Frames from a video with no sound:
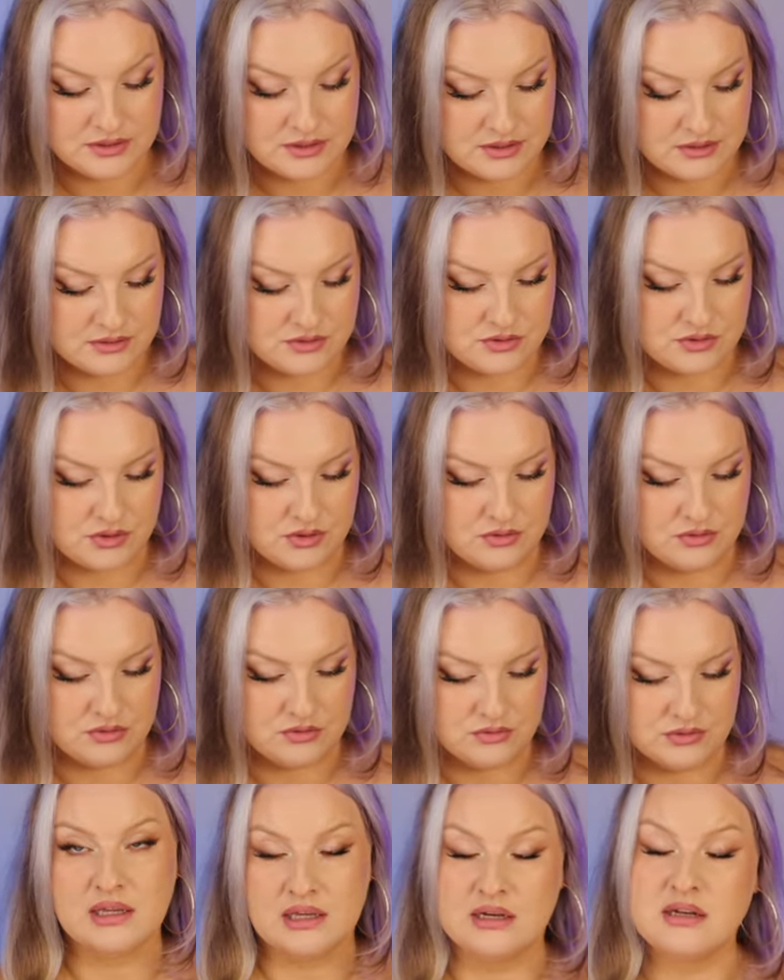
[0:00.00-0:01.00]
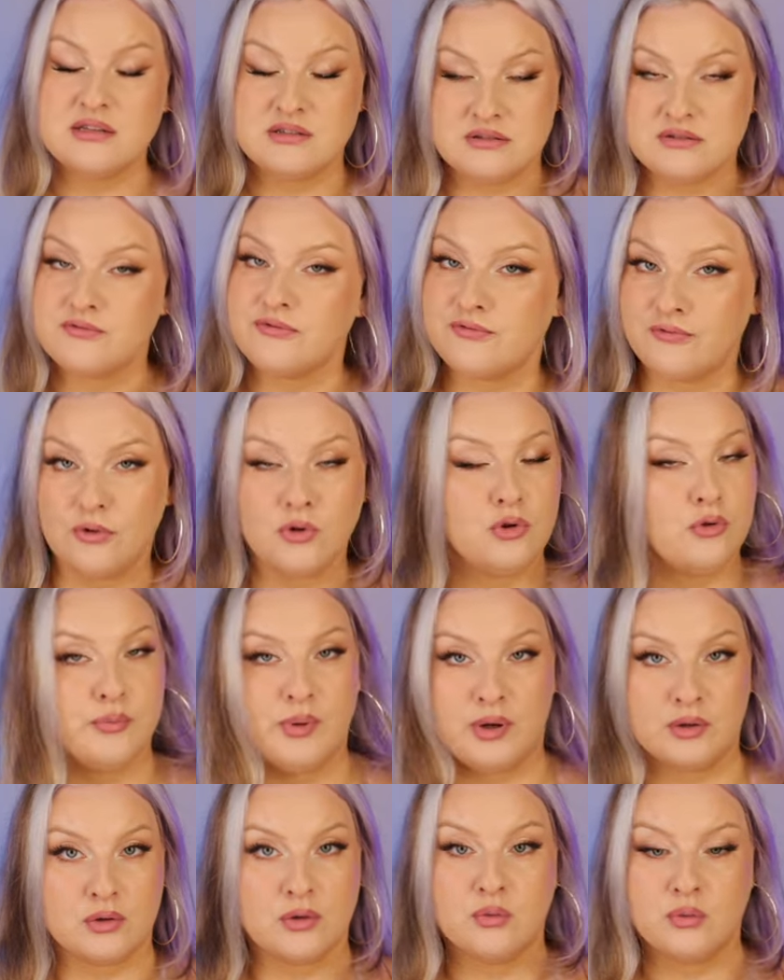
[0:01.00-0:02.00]
So it is full
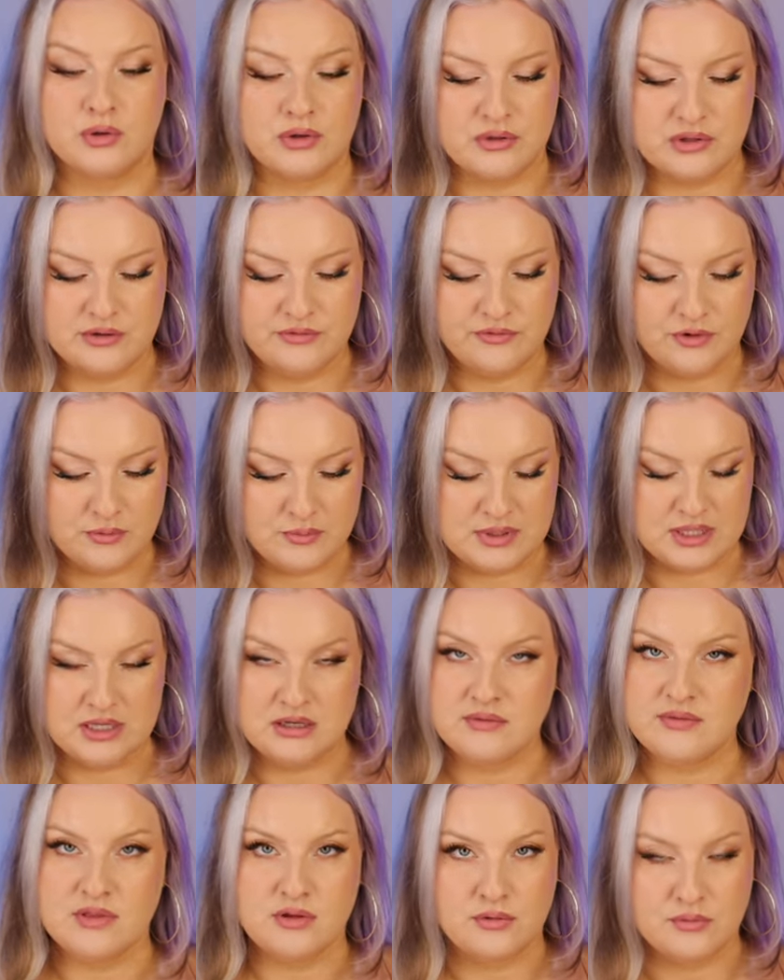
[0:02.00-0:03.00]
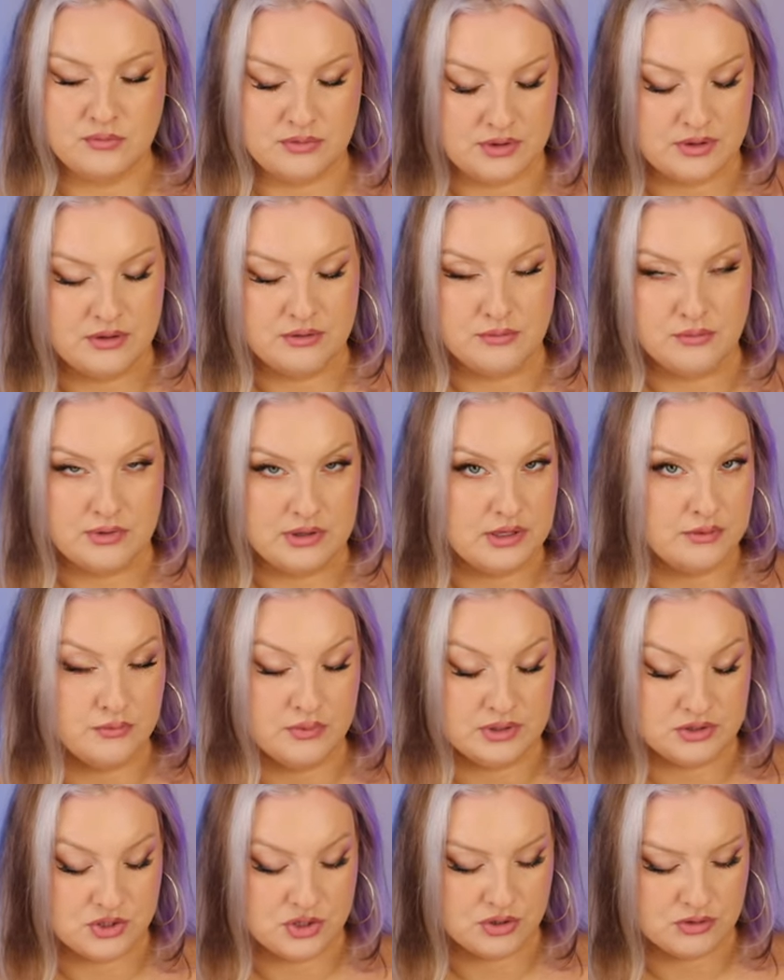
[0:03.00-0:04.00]
bottle worthy for me, even the
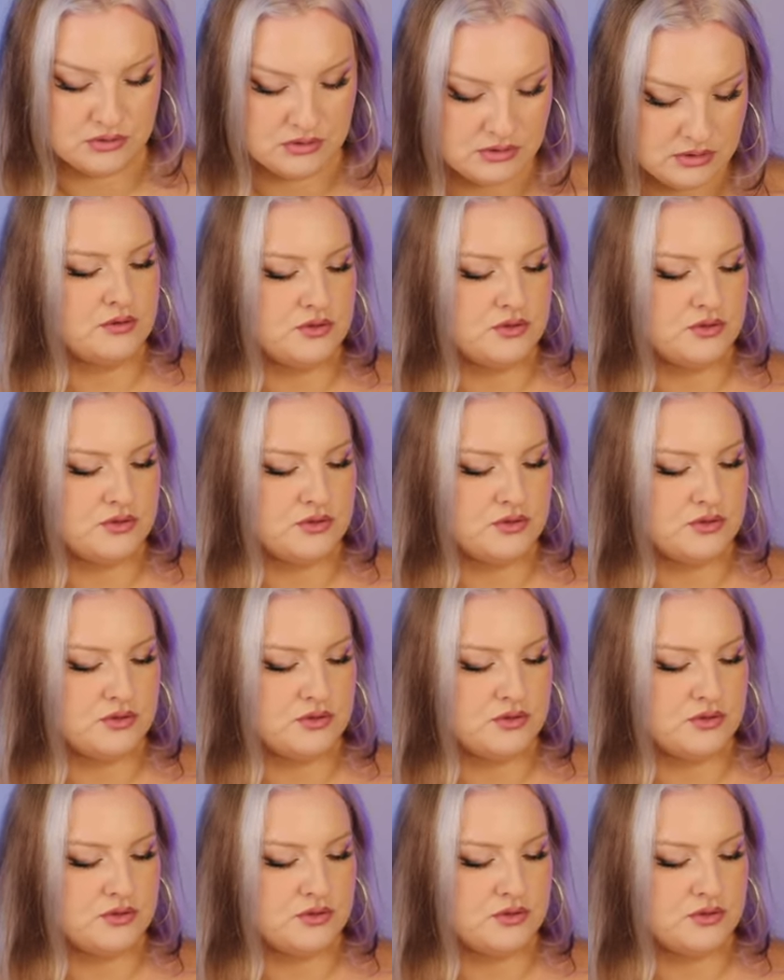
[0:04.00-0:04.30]
original.